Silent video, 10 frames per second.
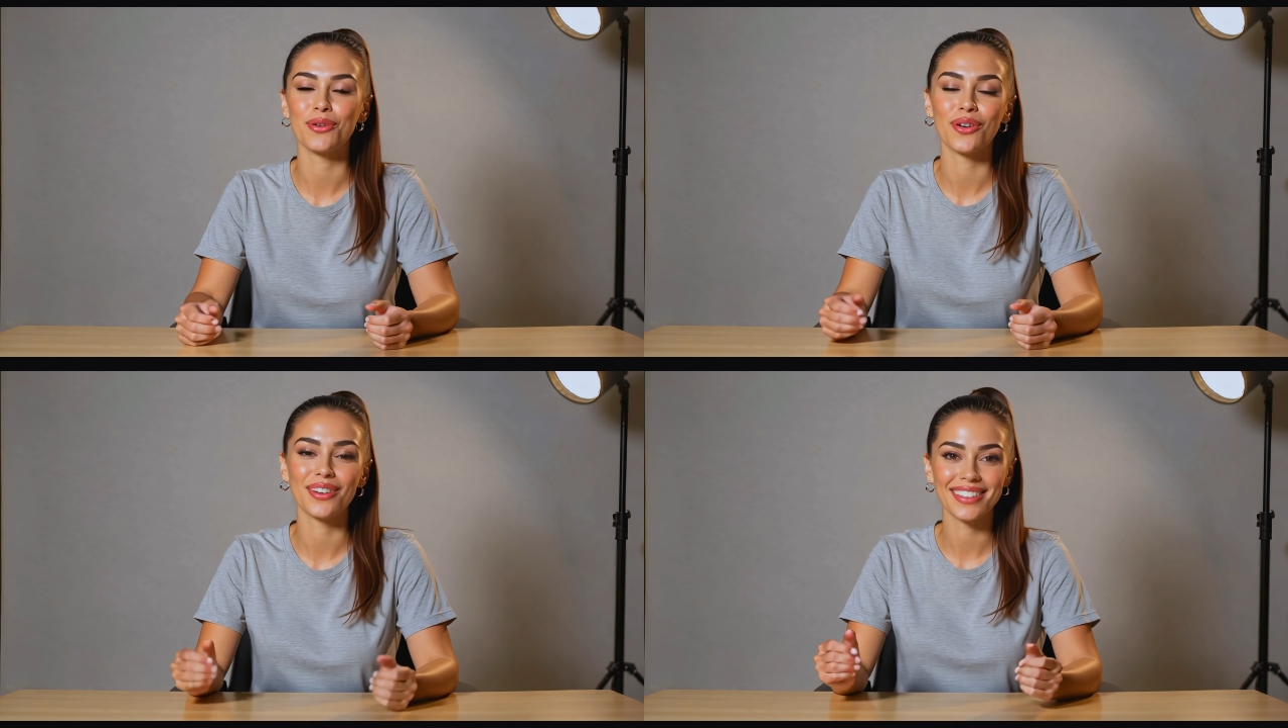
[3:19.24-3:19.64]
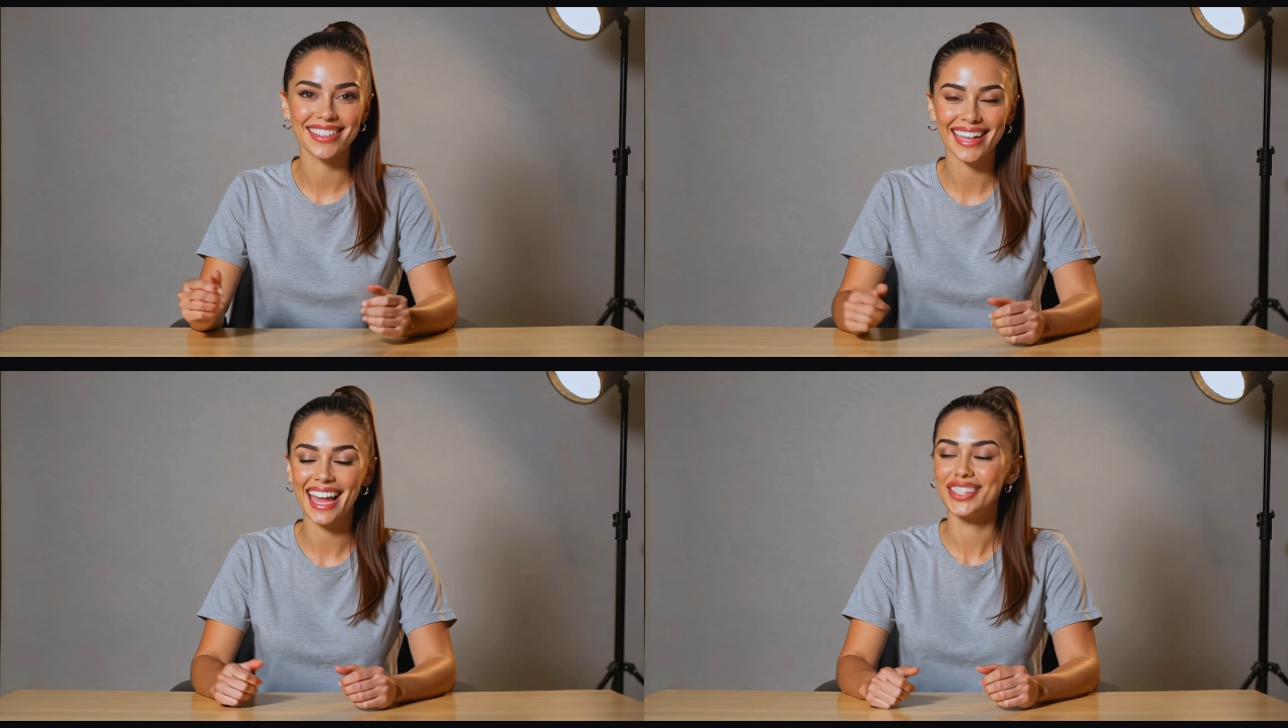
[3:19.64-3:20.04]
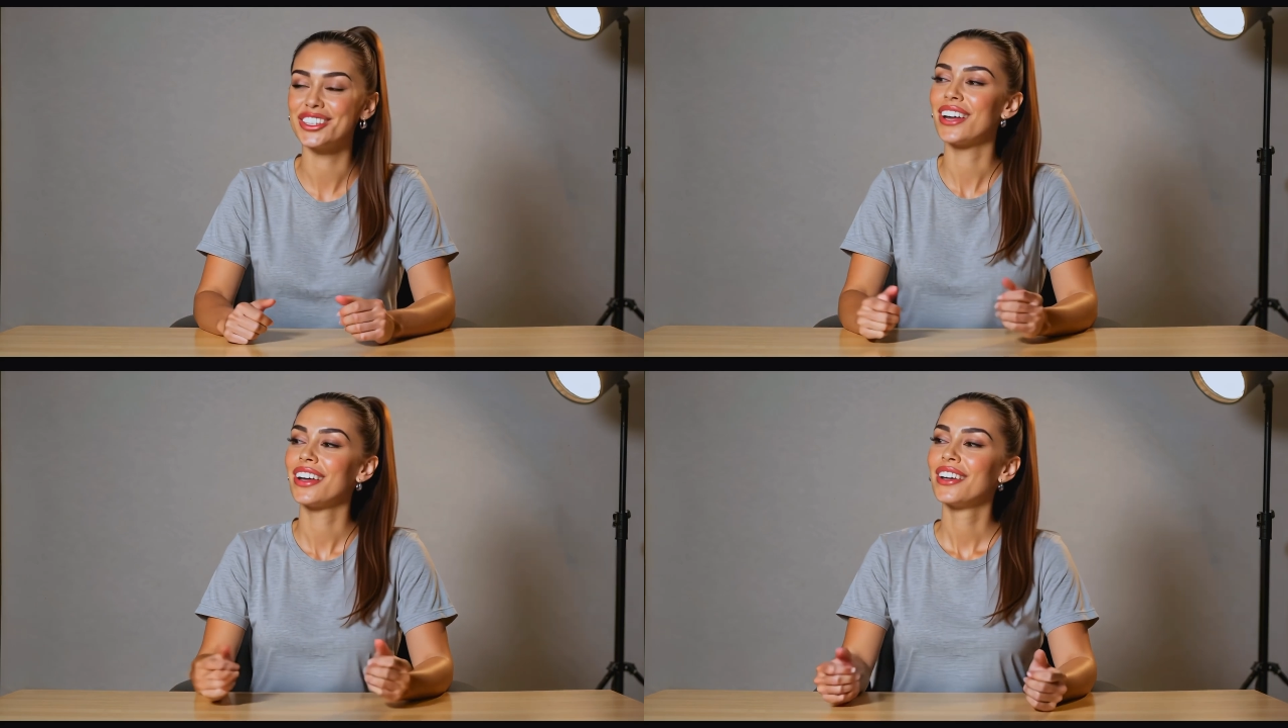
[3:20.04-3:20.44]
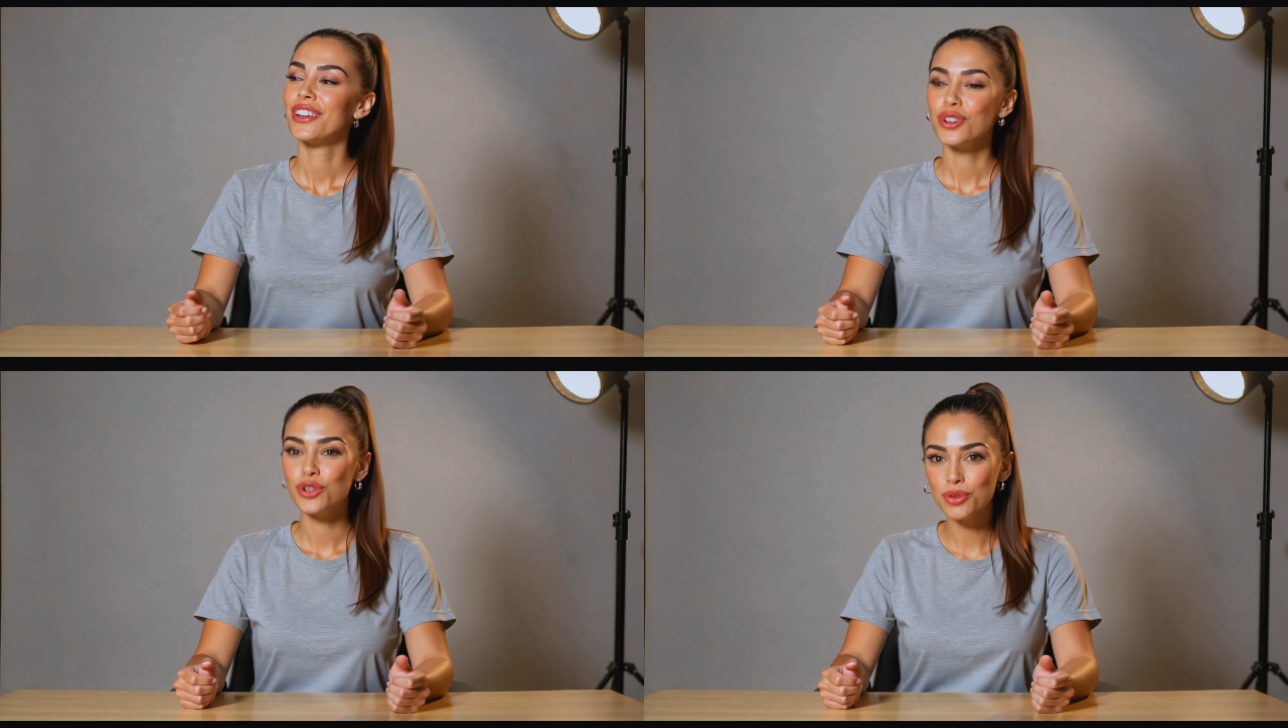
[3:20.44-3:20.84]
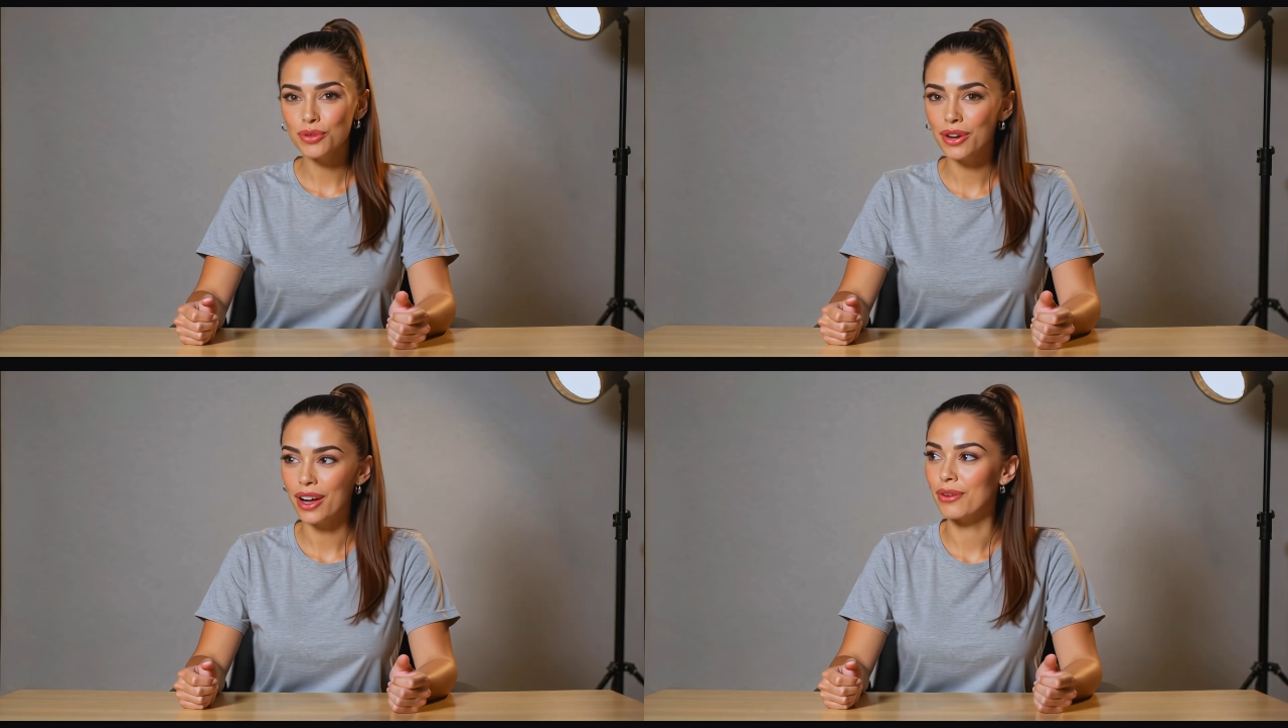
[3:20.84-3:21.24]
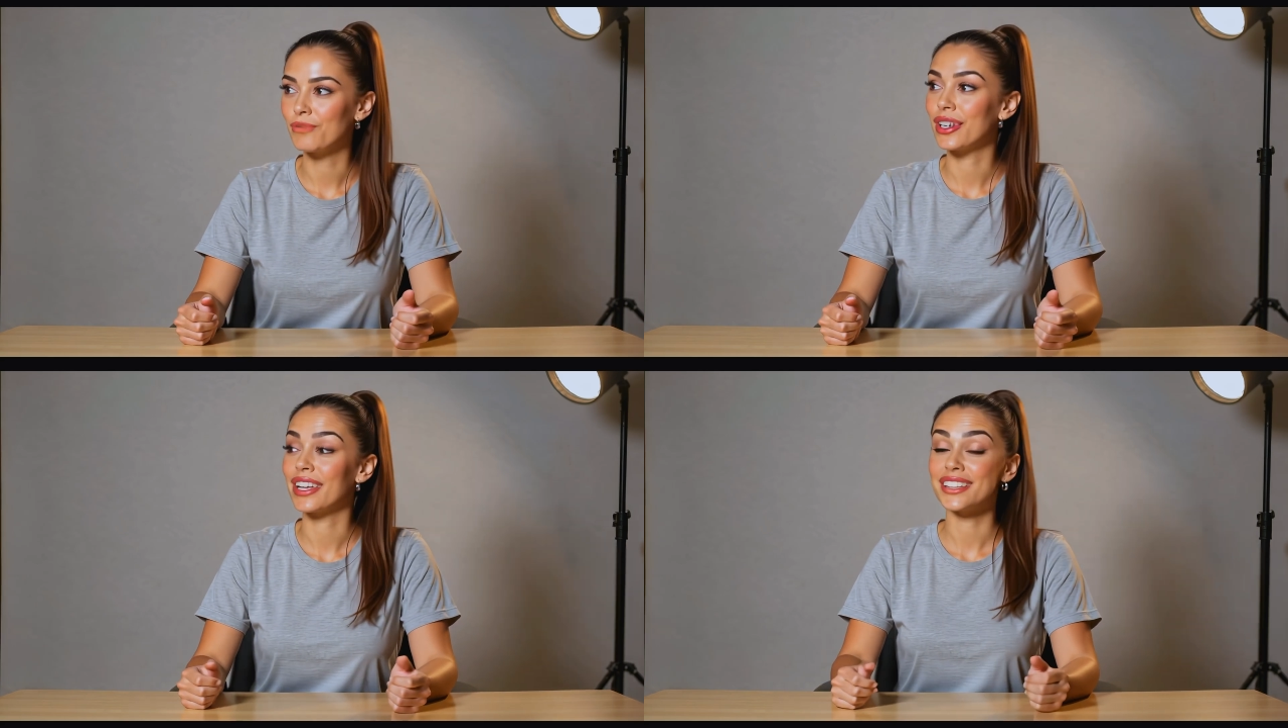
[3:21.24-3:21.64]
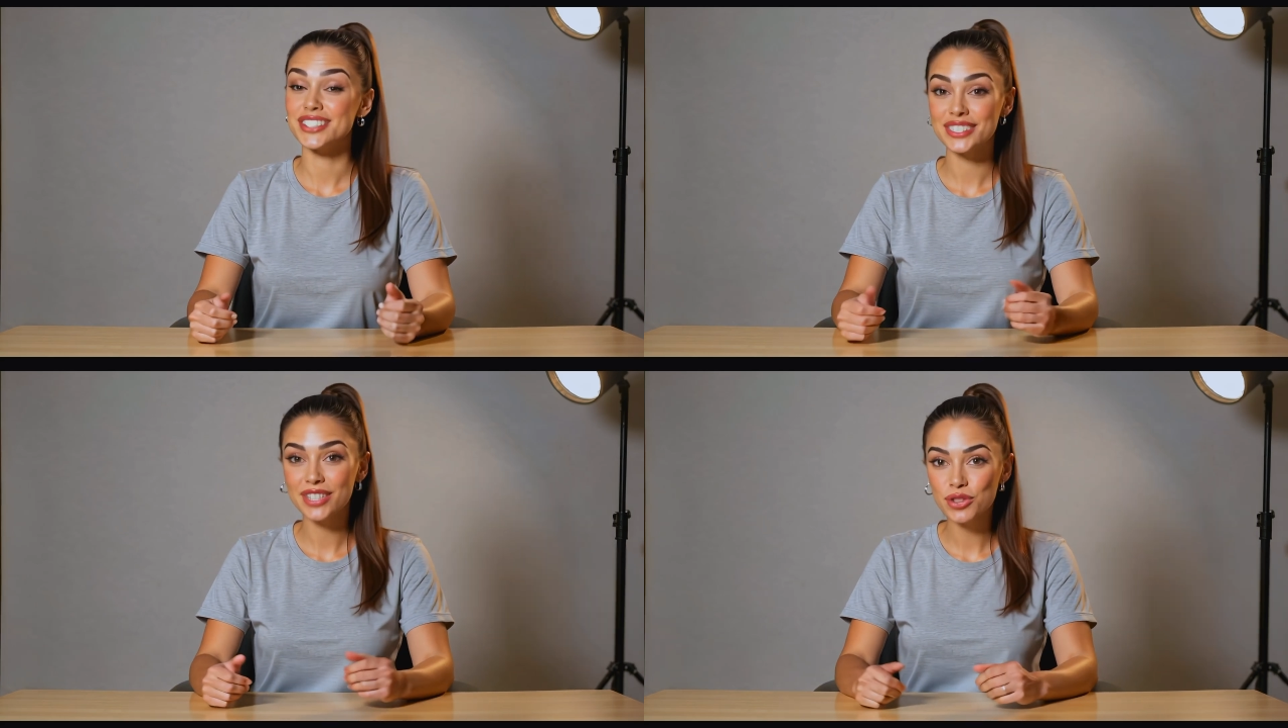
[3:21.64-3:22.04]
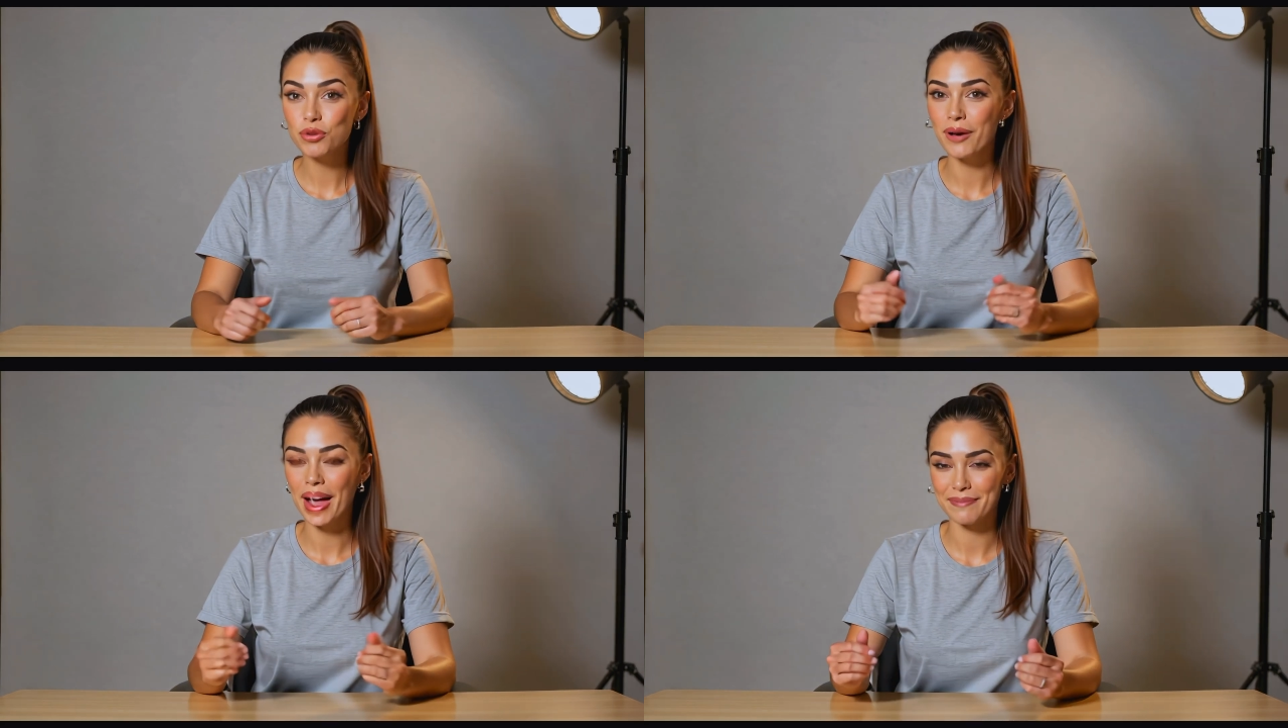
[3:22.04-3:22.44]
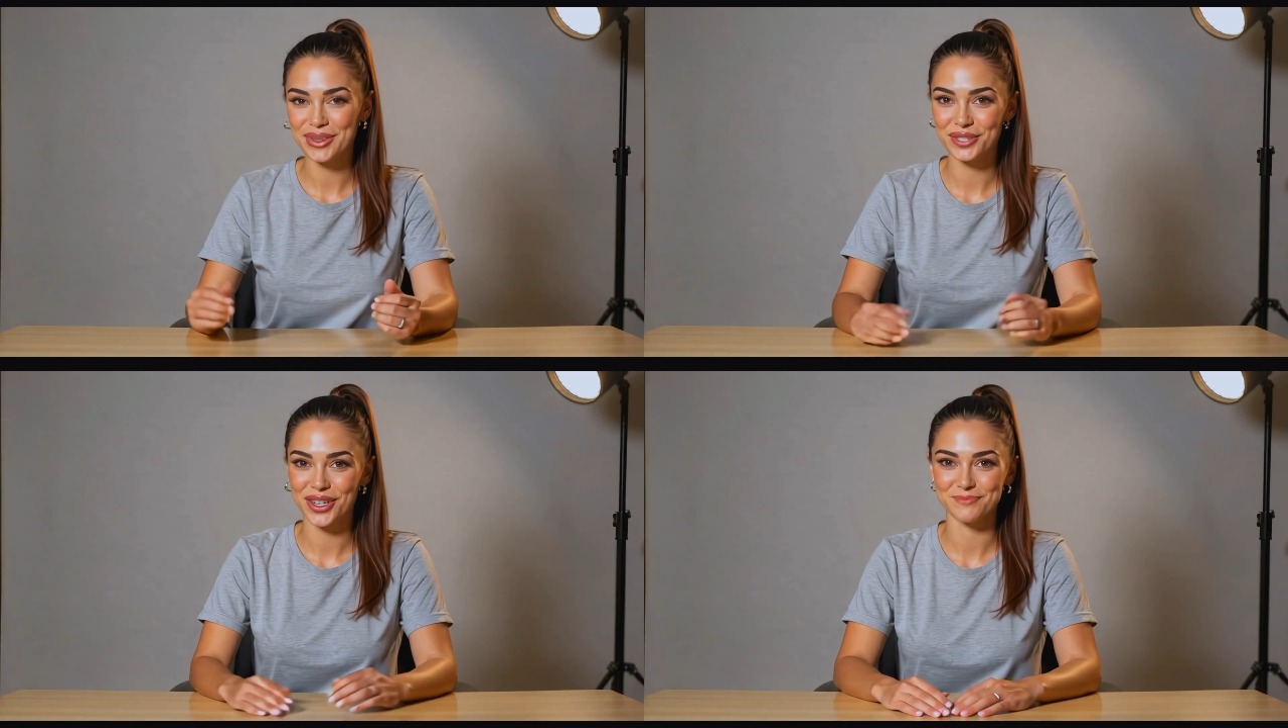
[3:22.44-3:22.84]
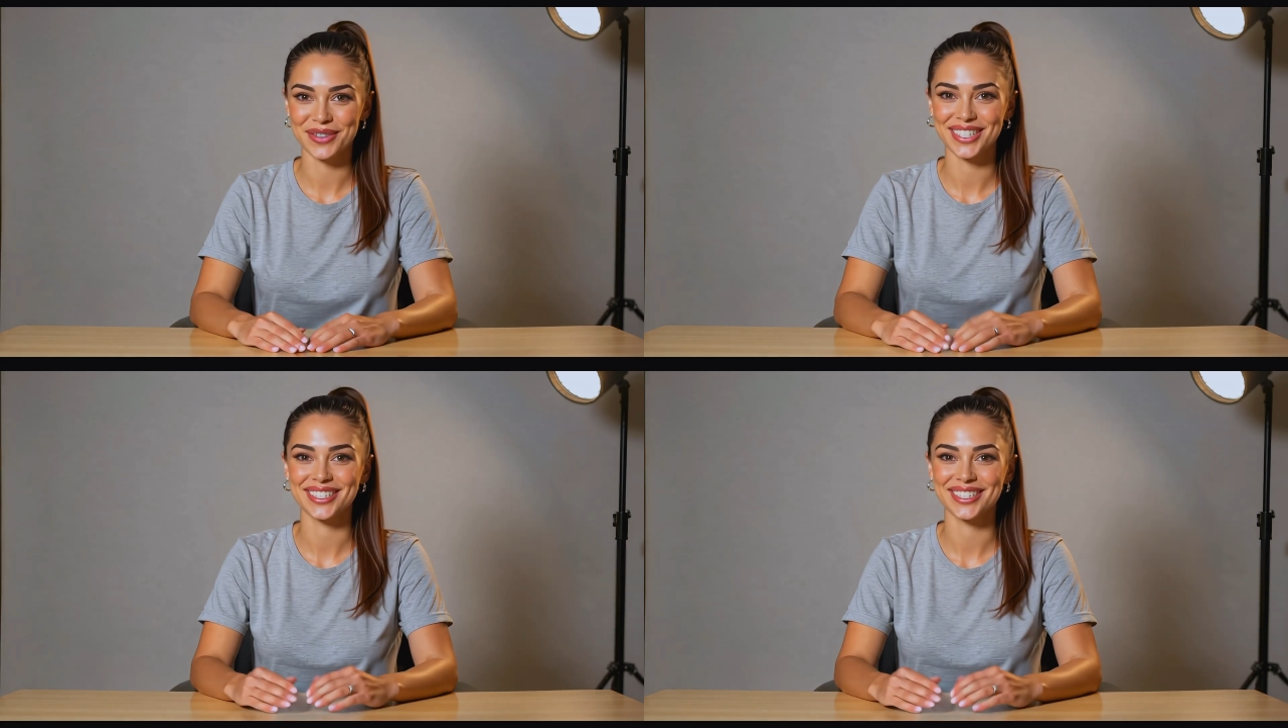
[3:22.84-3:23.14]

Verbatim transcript: She looks away, and I prompted for that not to happen.